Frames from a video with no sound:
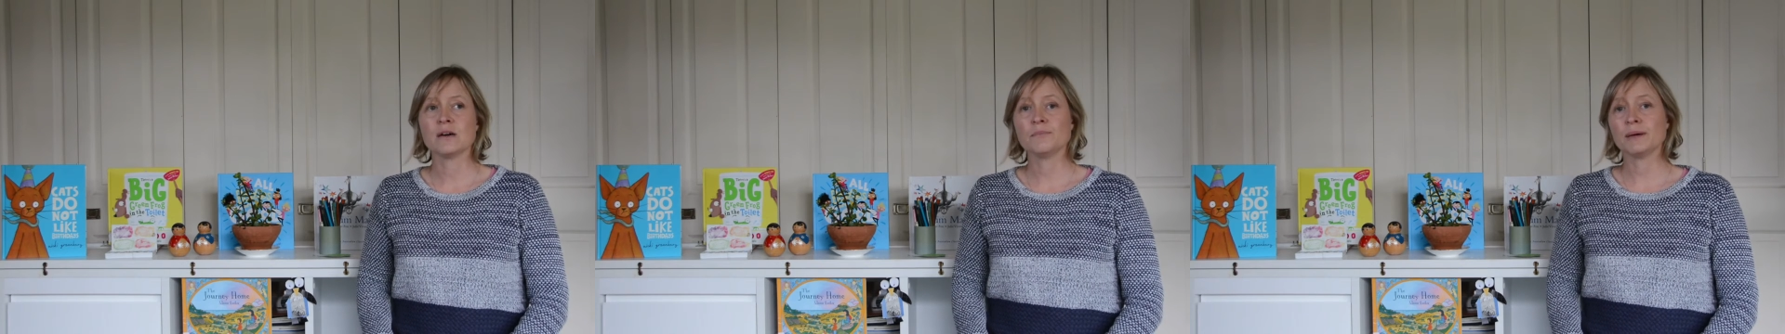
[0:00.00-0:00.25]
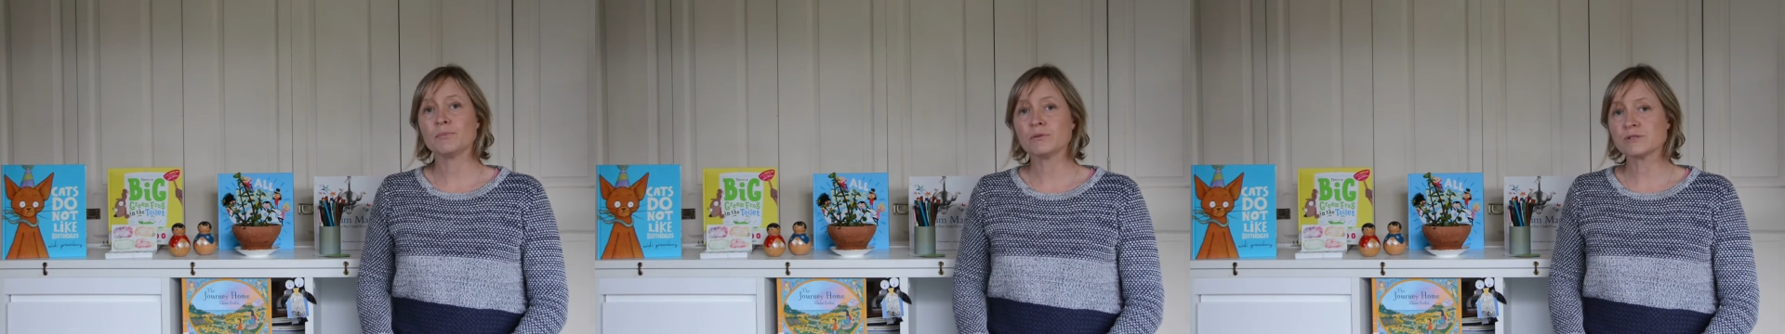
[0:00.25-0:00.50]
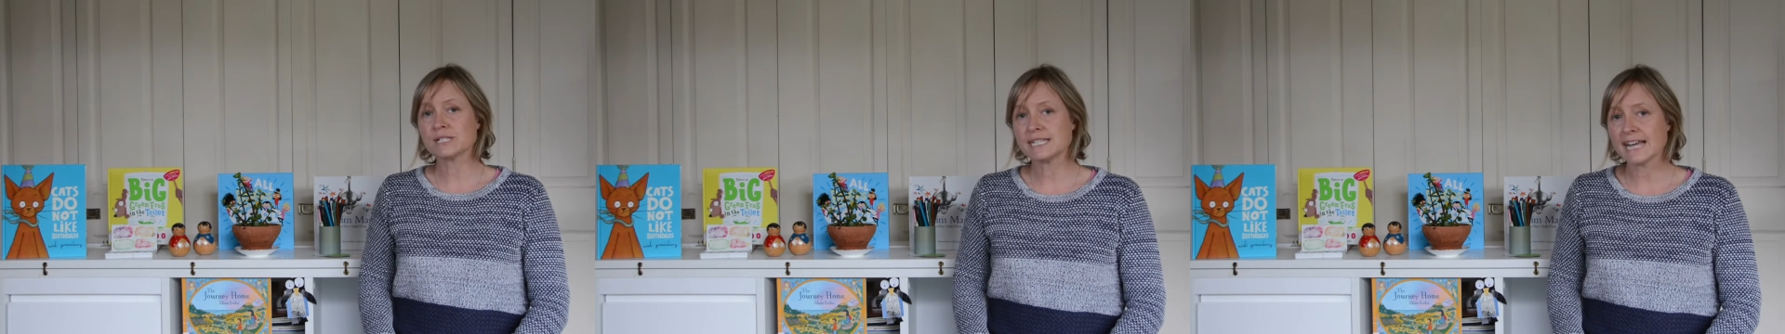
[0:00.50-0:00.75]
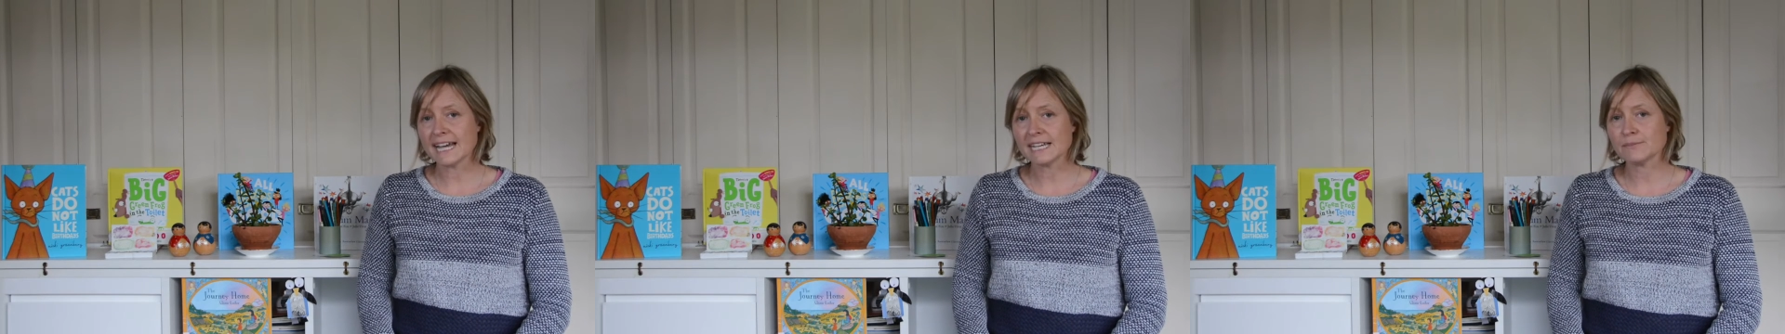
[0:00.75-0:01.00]
people's
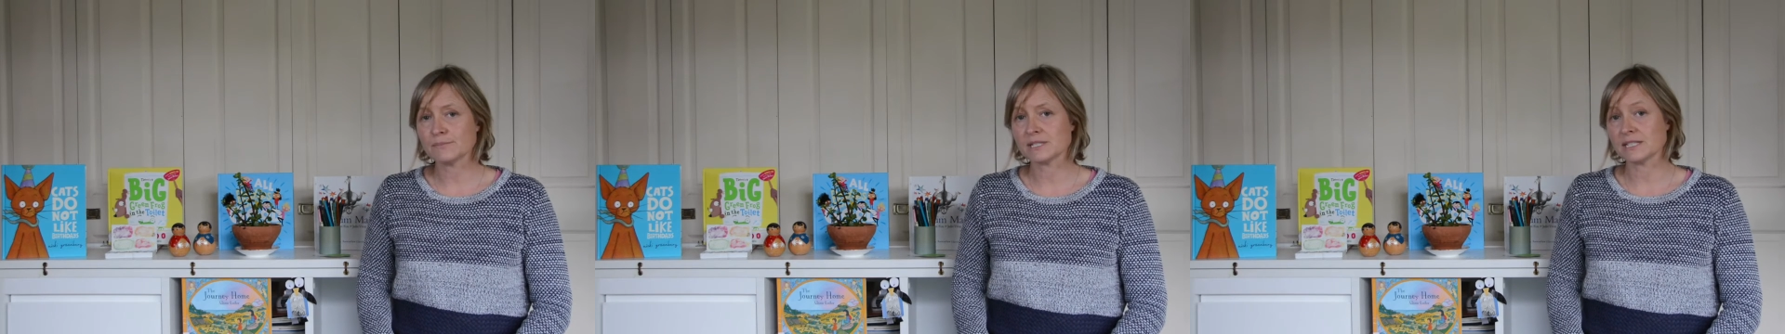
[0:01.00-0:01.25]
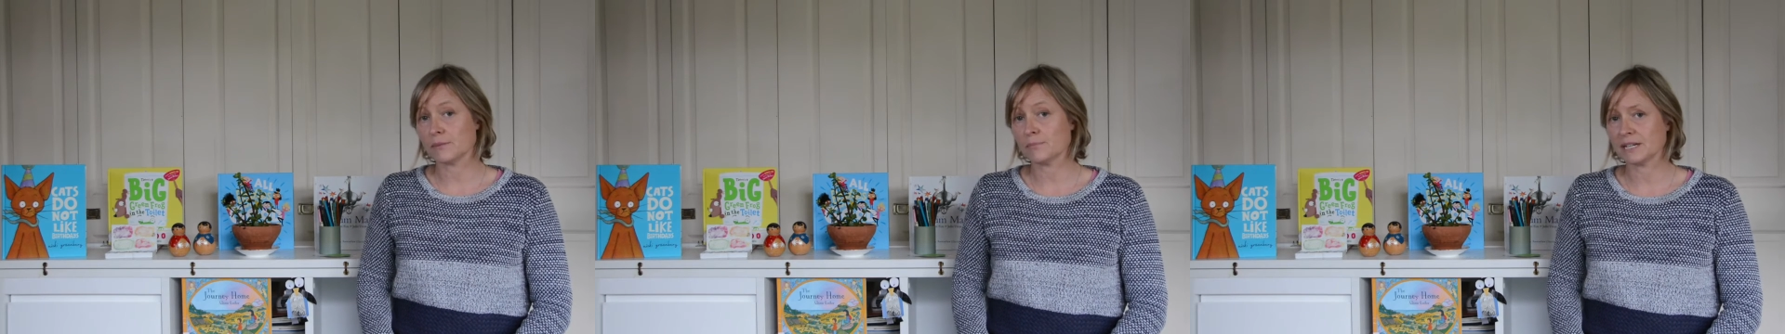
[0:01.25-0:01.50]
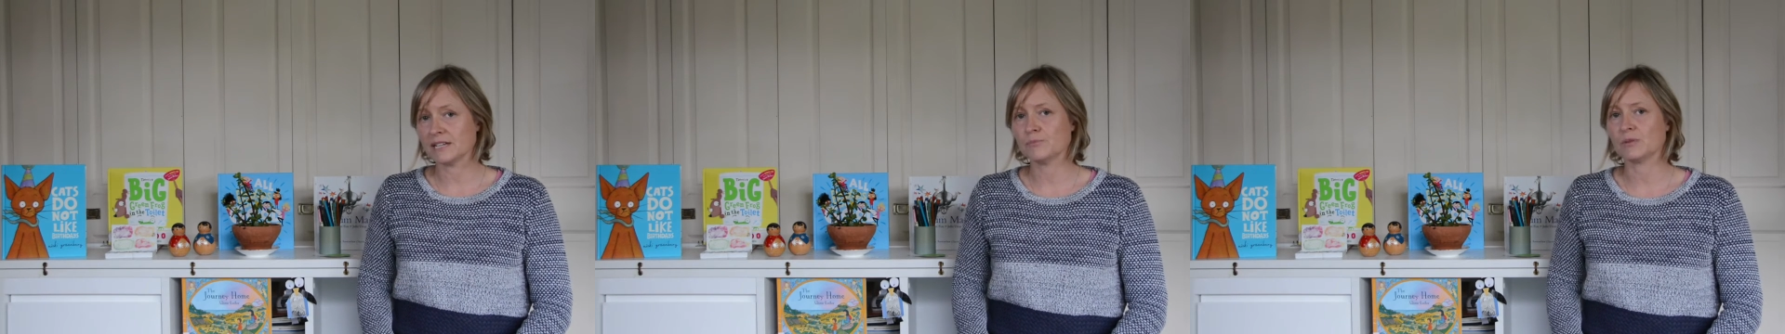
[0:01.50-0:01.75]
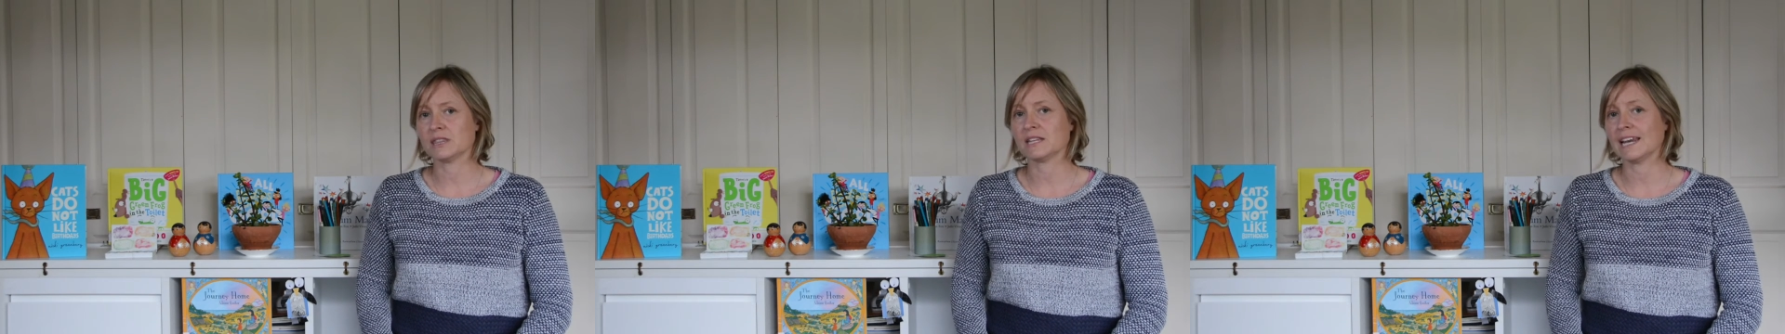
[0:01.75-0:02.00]
names that begin
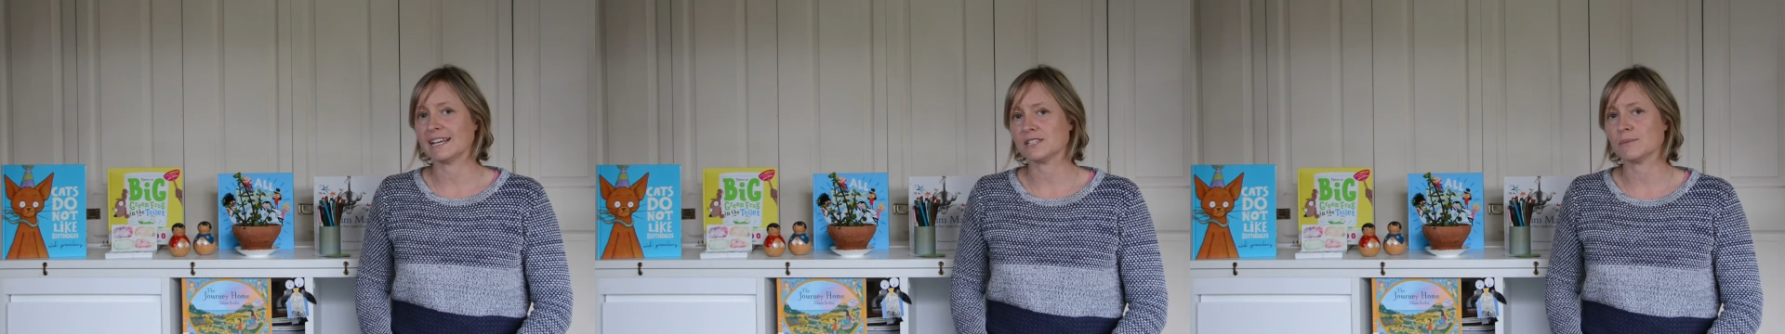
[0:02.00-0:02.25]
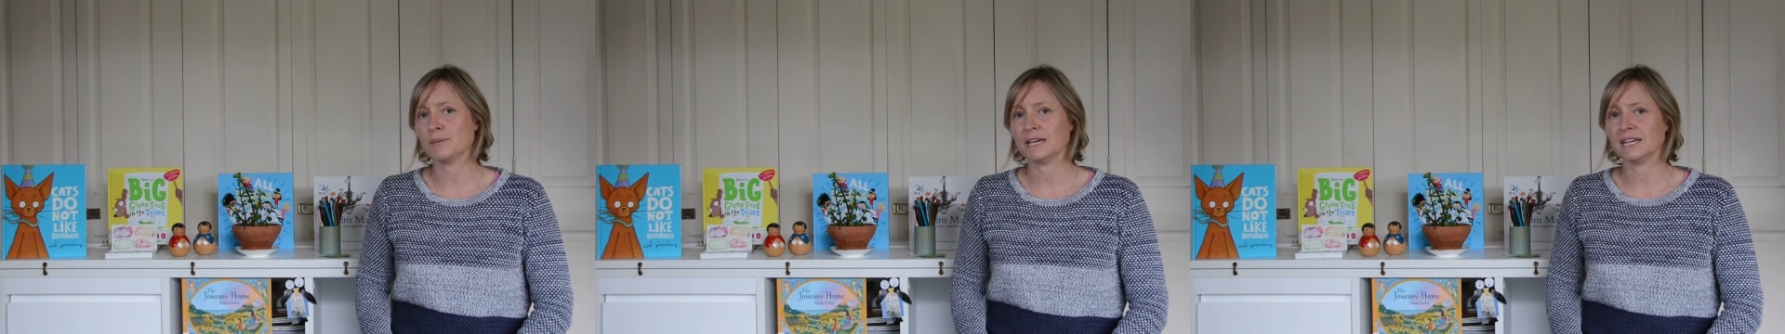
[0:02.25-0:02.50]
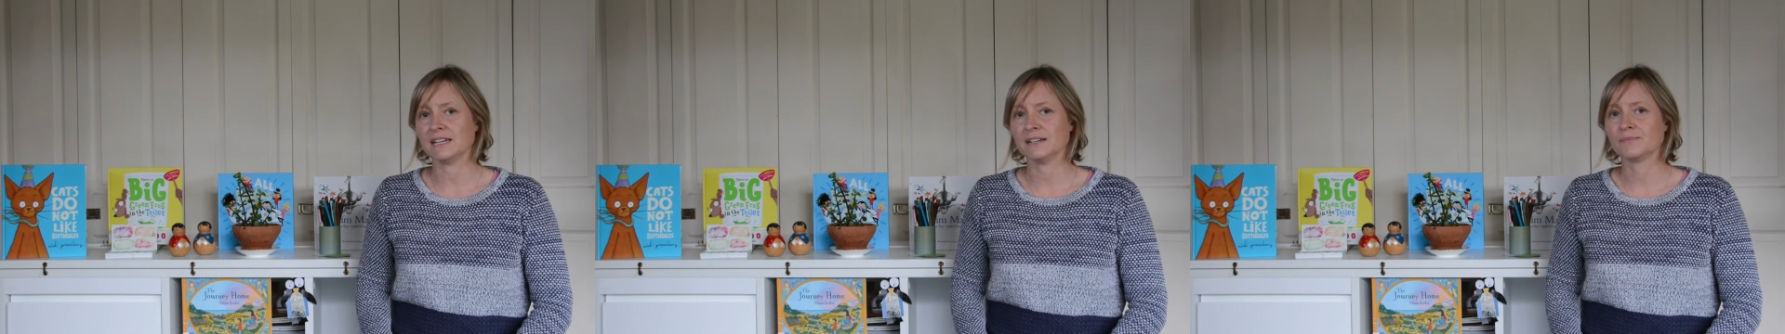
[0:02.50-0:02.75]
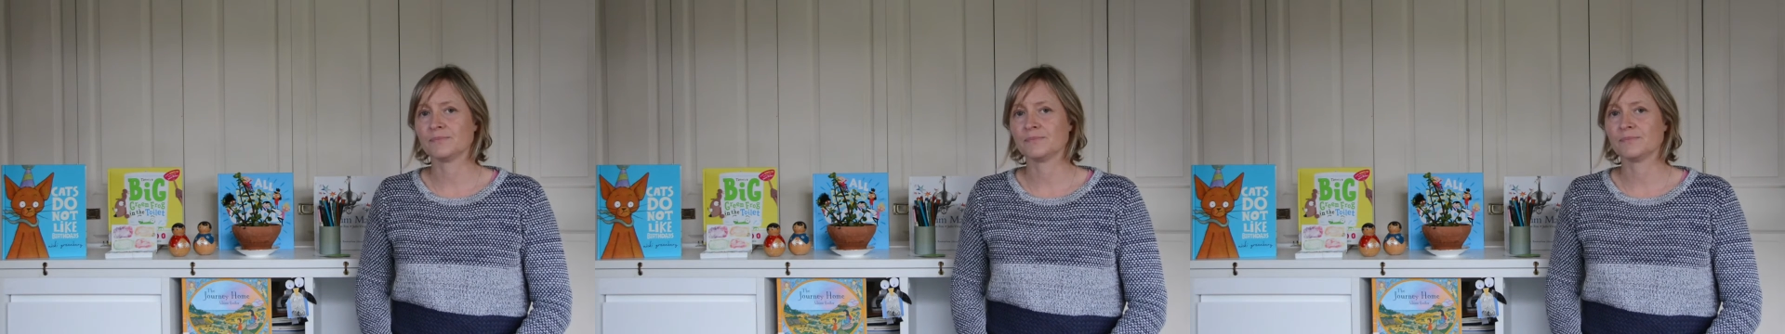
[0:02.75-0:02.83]
with the letter P.